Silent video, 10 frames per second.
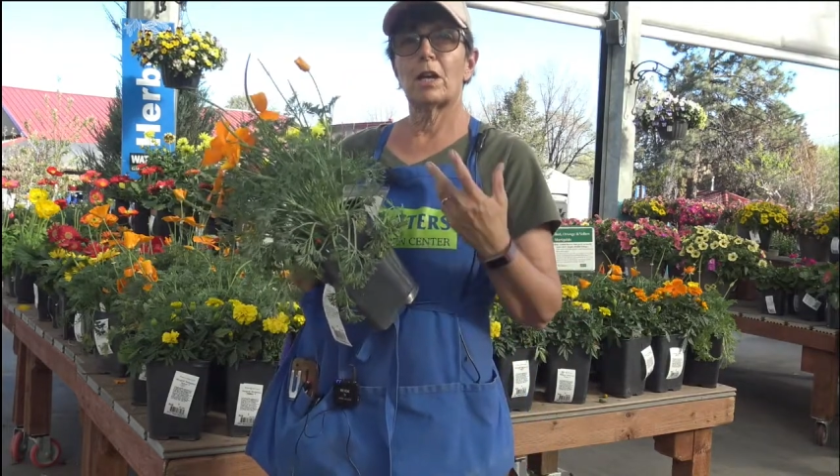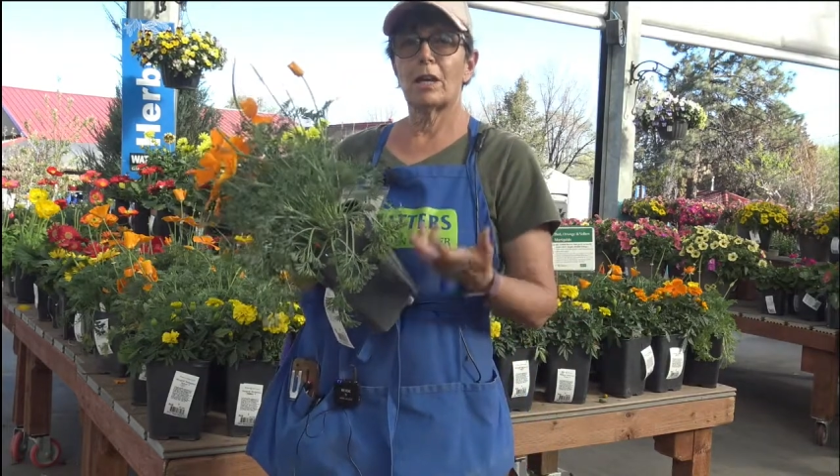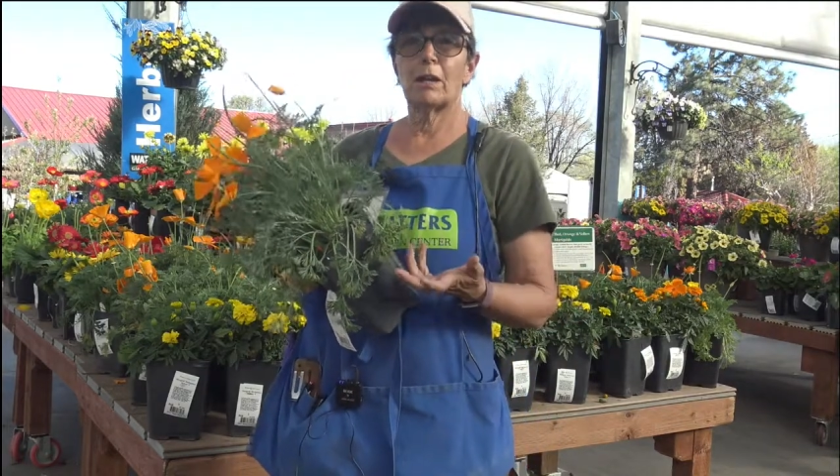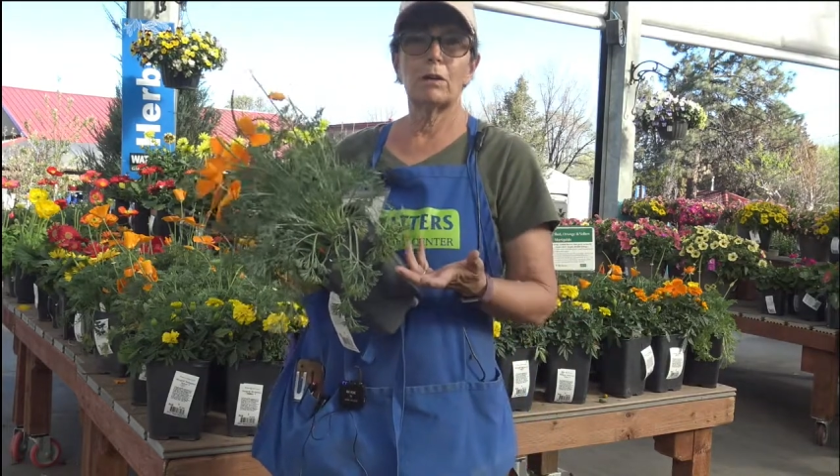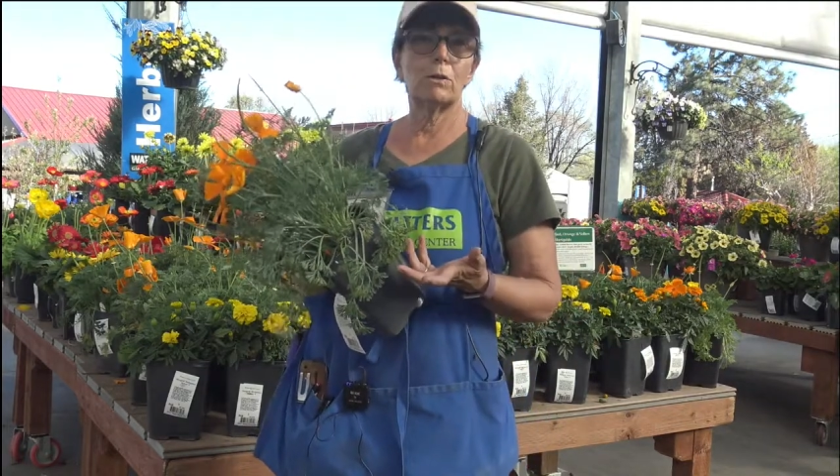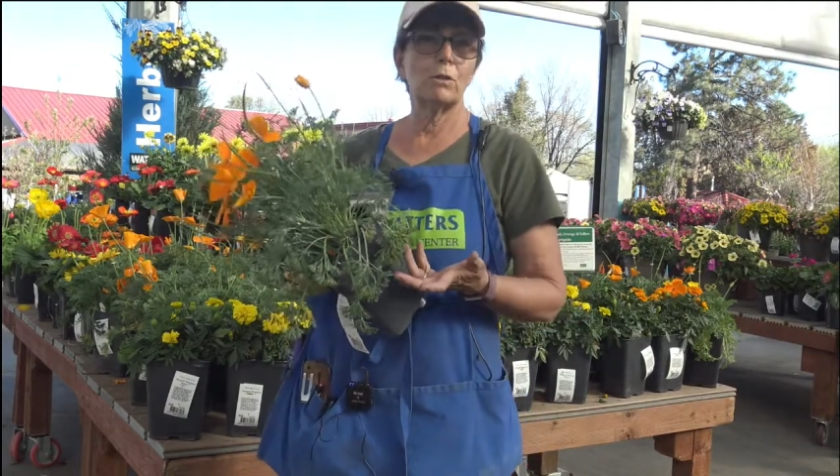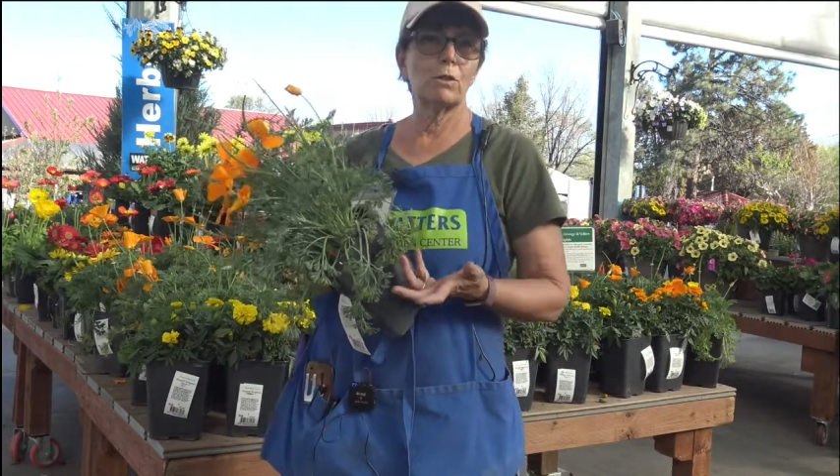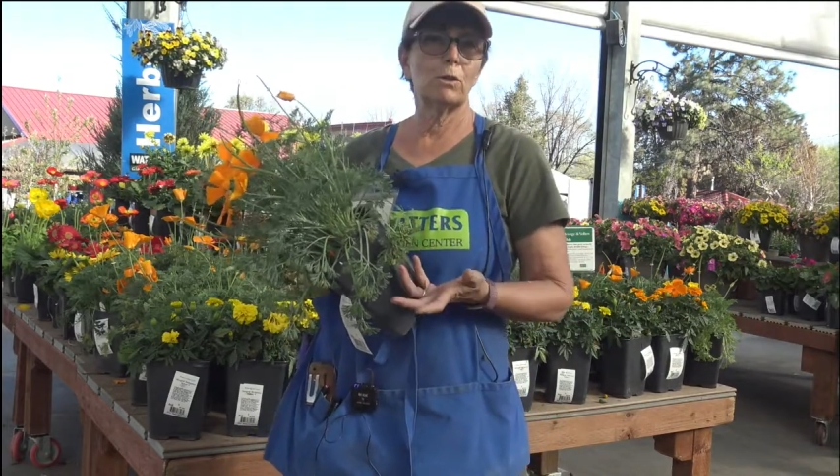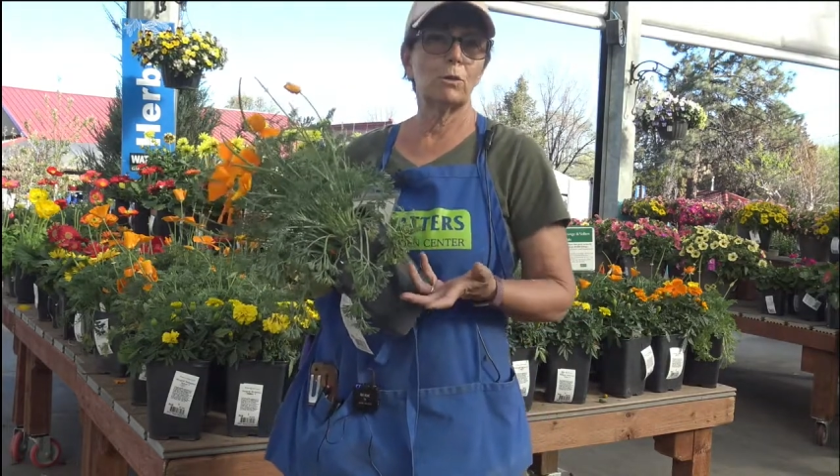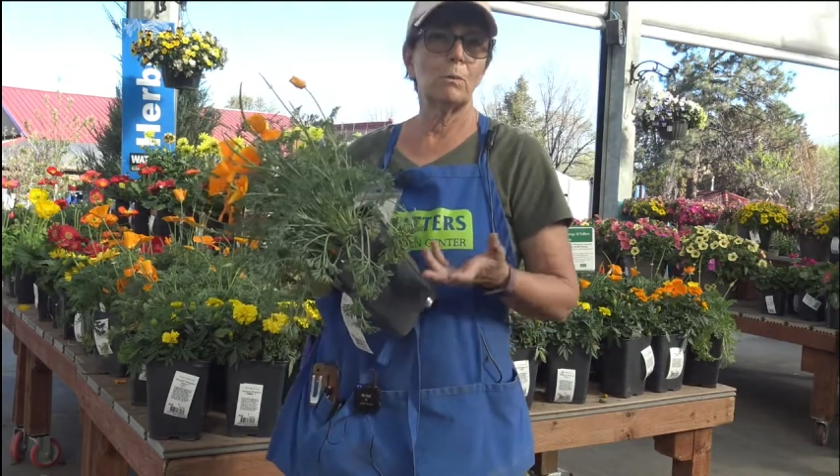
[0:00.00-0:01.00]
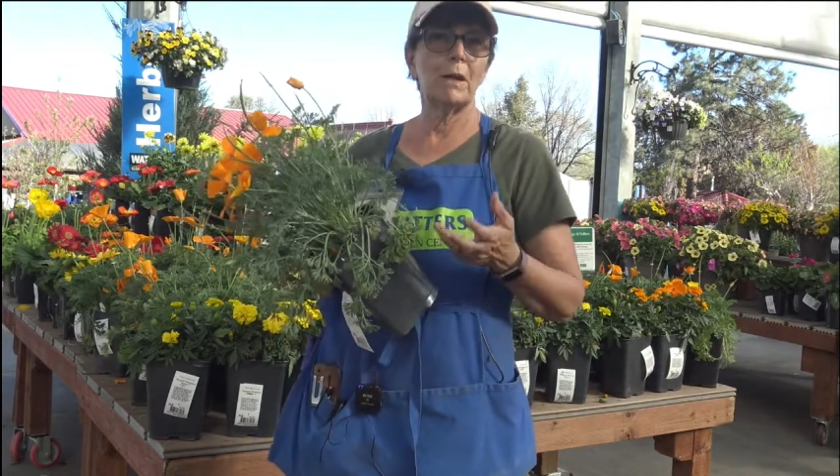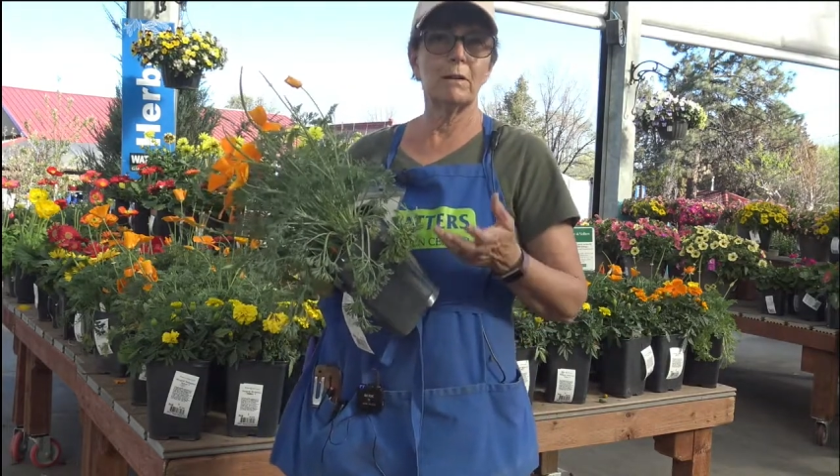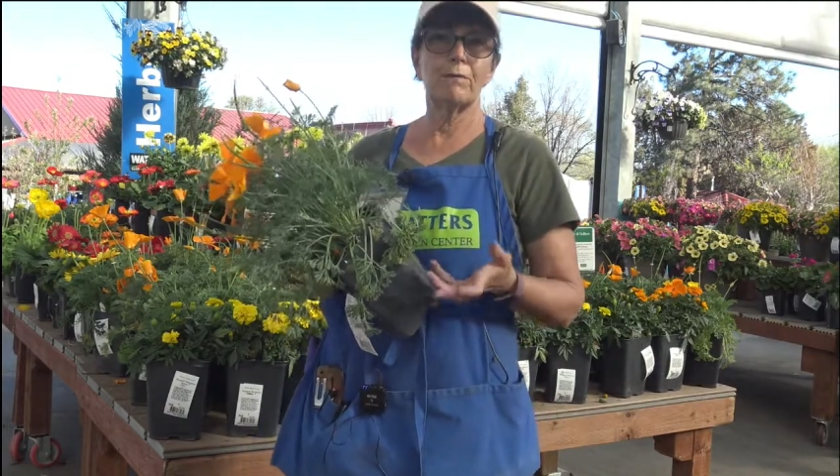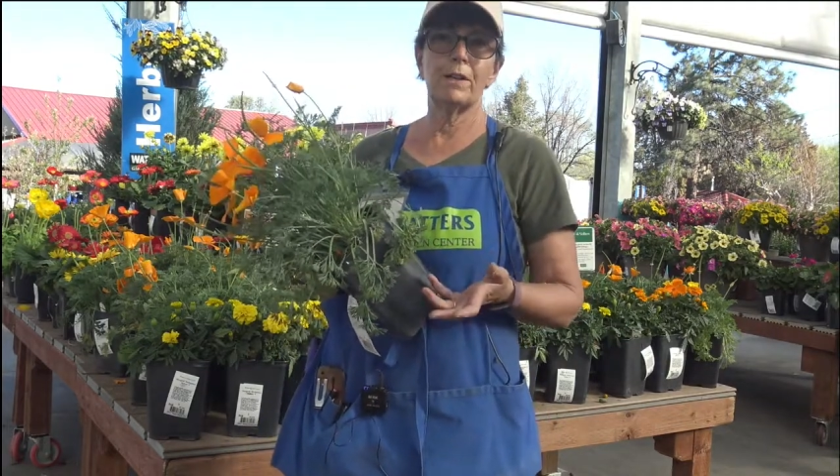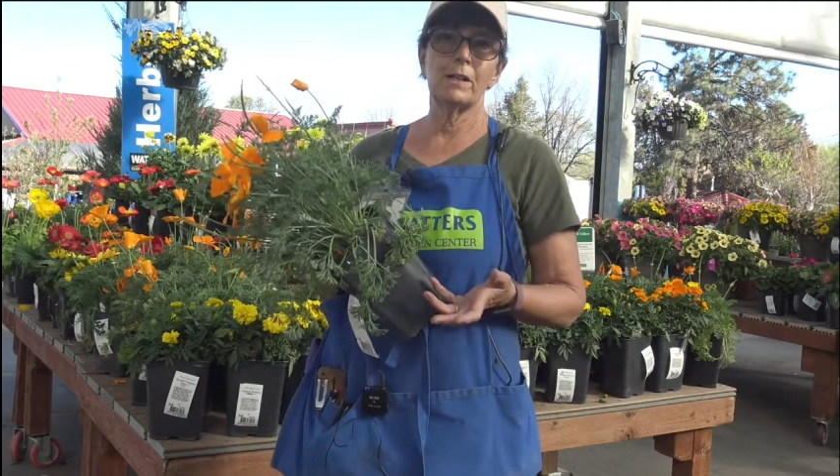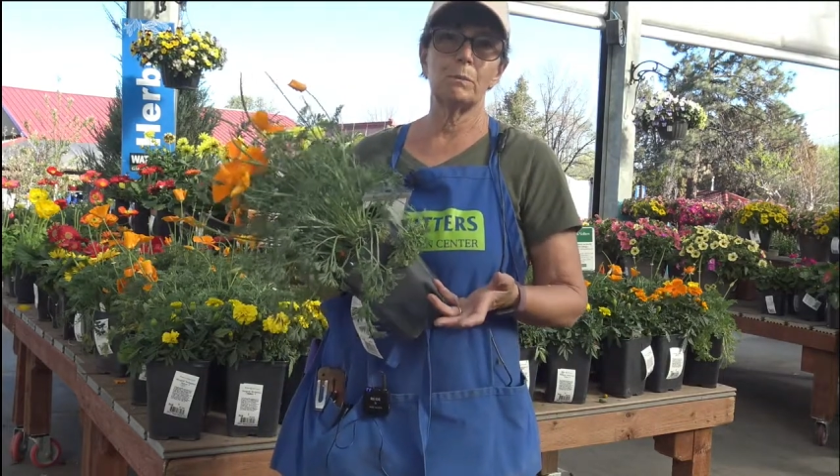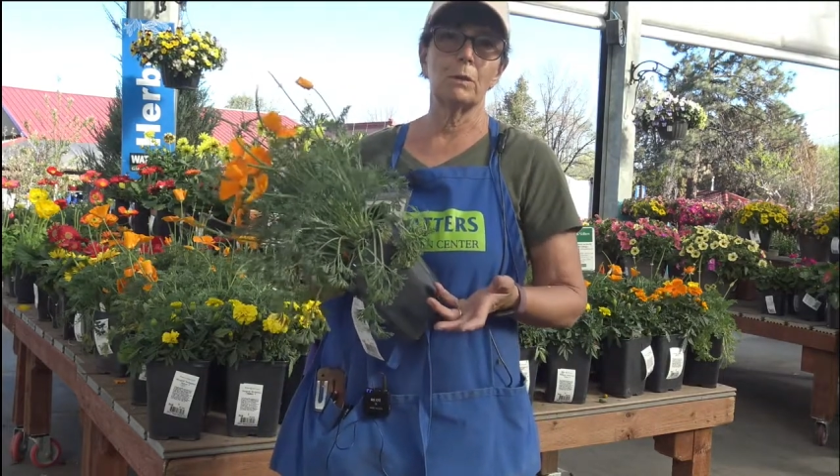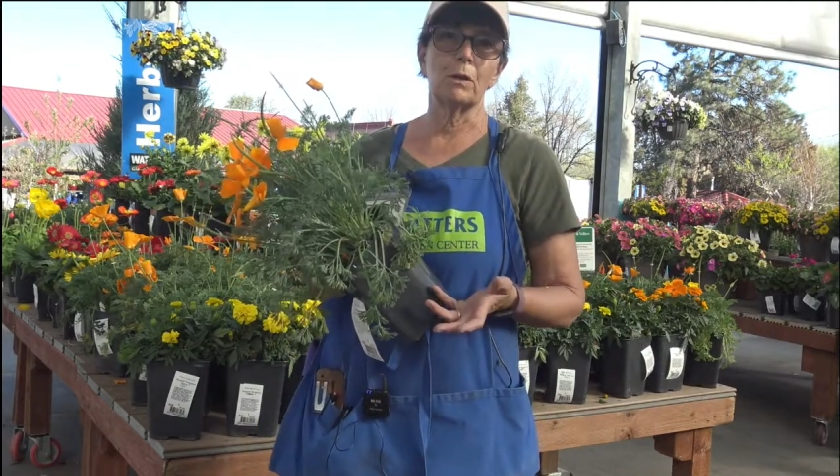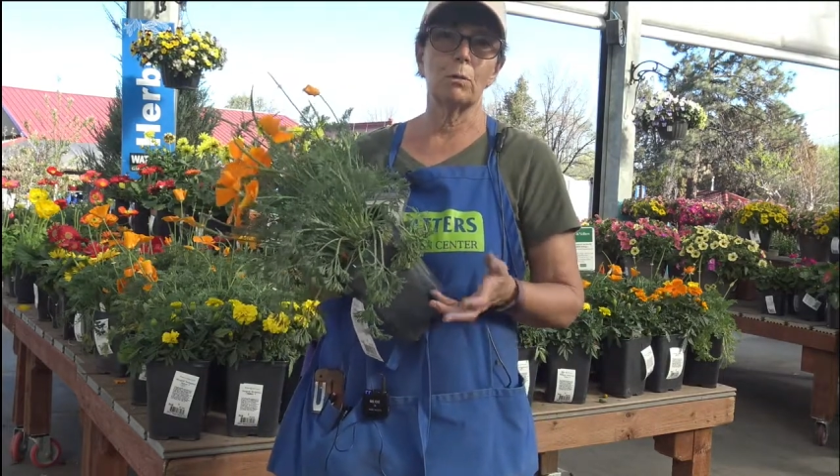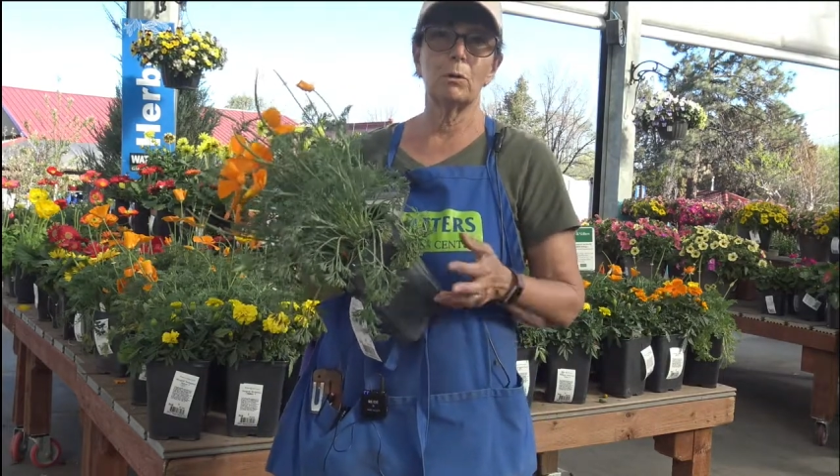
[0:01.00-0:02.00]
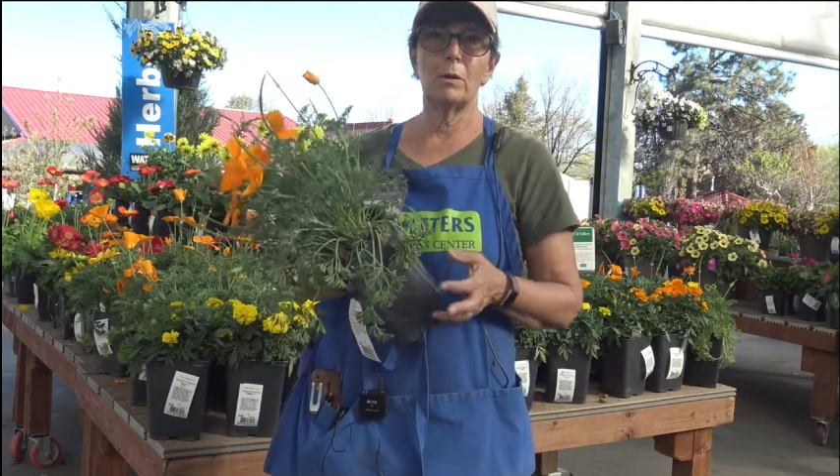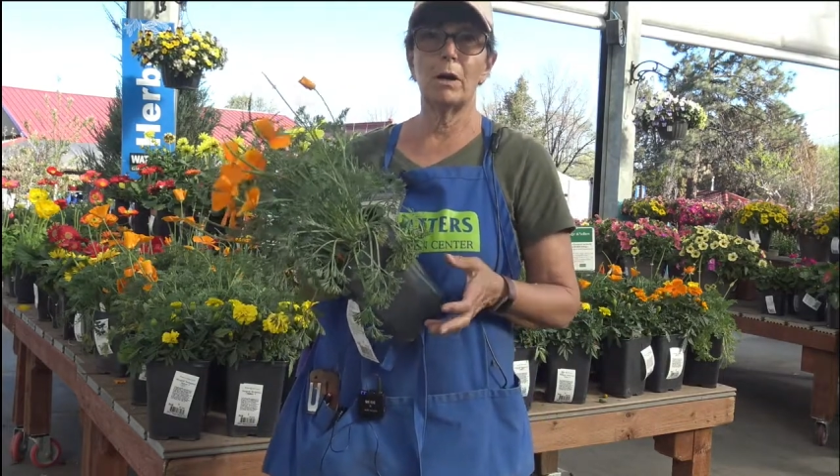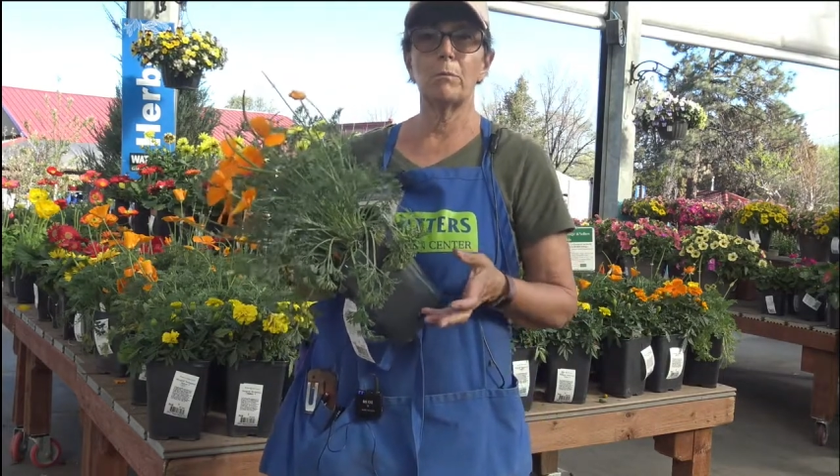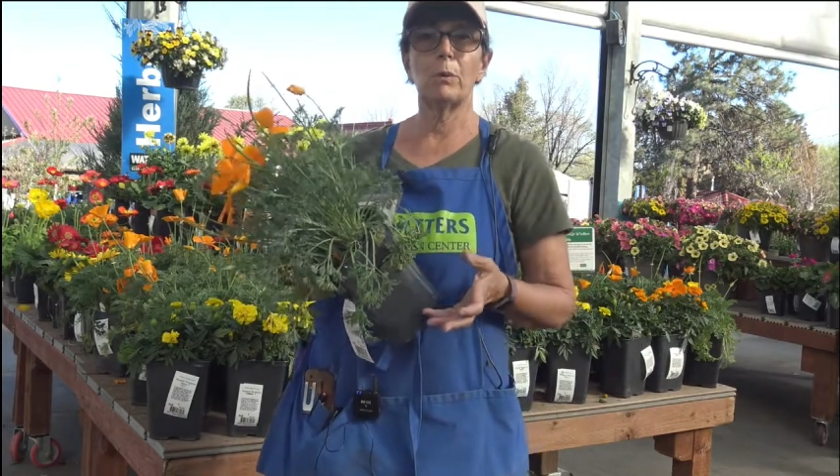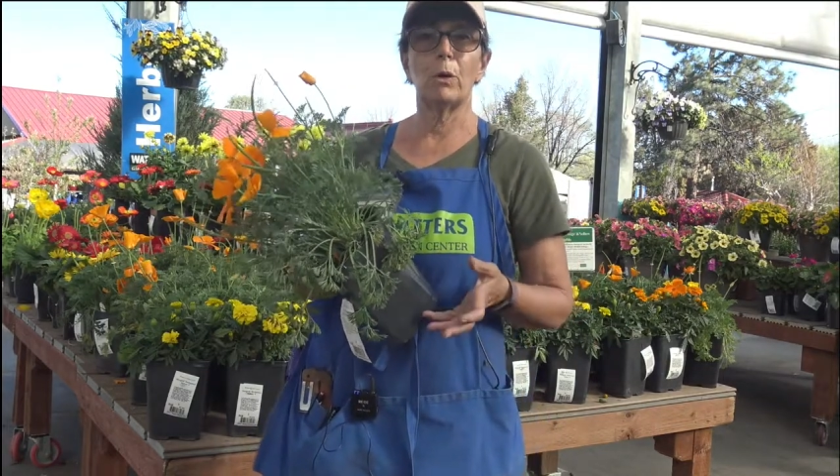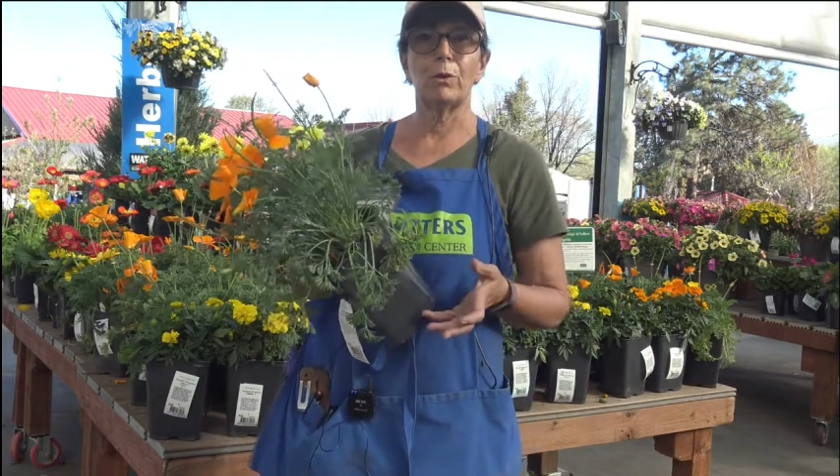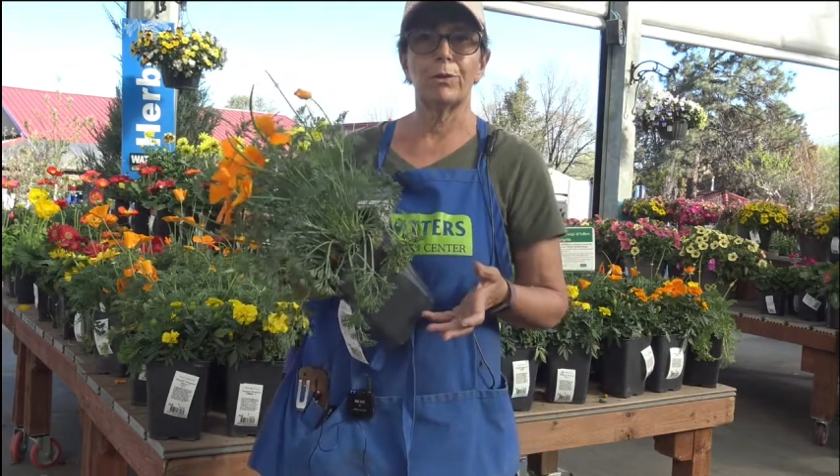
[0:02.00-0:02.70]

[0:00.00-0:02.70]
check out YouTube and Facebook. We're on both.